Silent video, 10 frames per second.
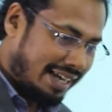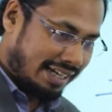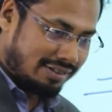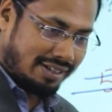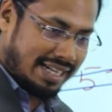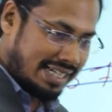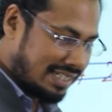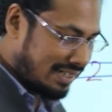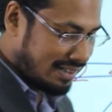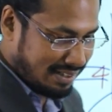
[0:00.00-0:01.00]
Actually,
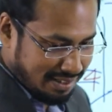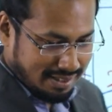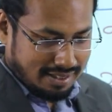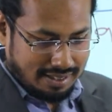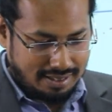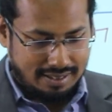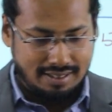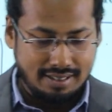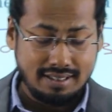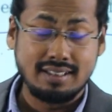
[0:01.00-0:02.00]
last year
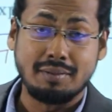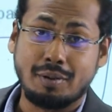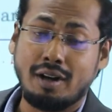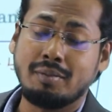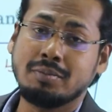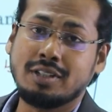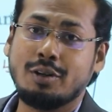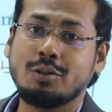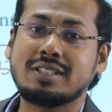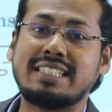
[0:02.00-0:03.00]
the problems
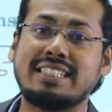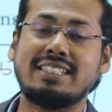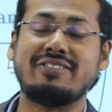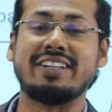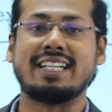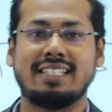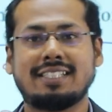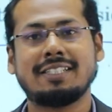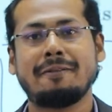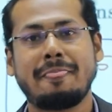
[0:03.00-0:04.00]
looks
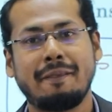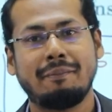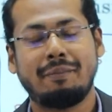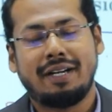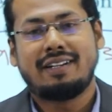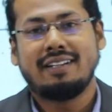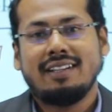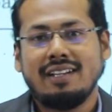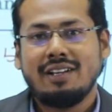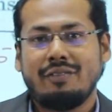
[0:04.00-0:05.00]
difficult, but
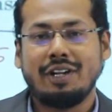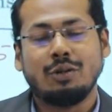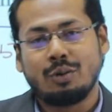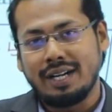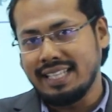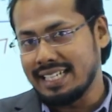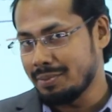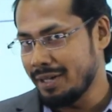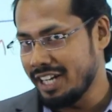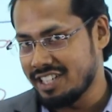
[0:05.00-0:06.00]
when you look at the
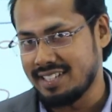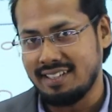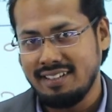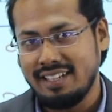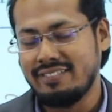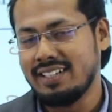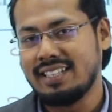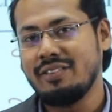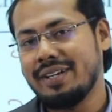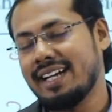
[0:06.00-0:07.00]
explanation,
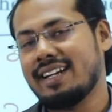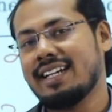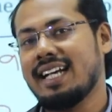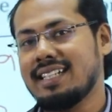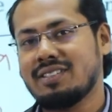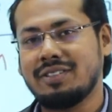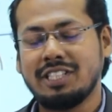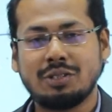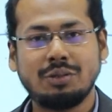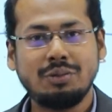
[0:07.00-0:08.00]
everything we can get the answer
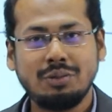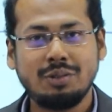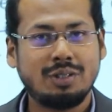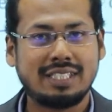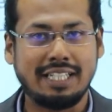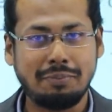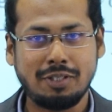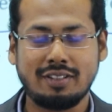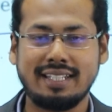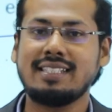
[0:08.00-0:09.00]
within 2 steps
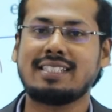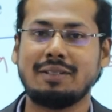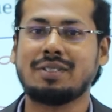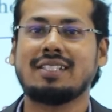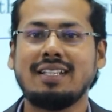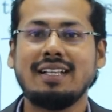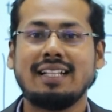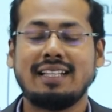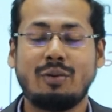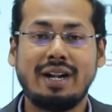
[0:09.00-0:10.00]
or 3 steps.
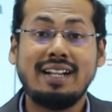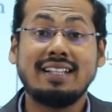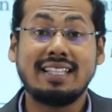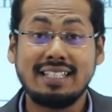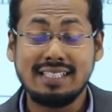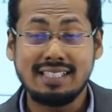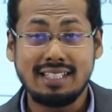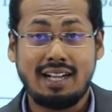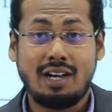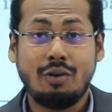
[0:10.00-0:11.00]
The only thing is
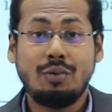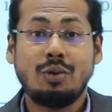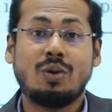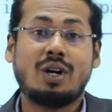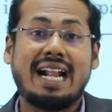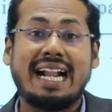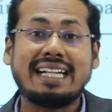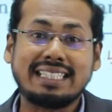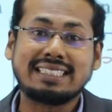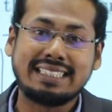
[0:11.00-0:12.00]
how you are
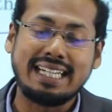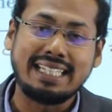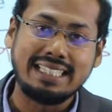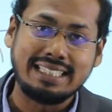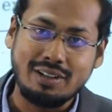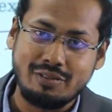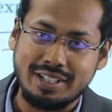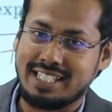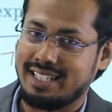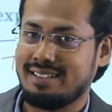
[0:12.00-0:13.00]
understanding the
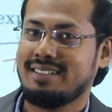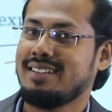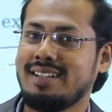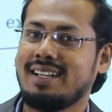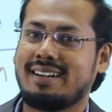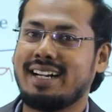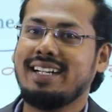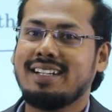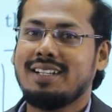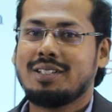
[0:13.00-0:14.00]
question,
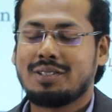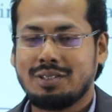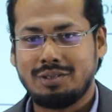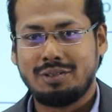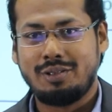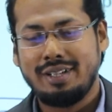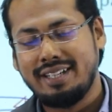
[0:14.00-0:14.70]
right? So,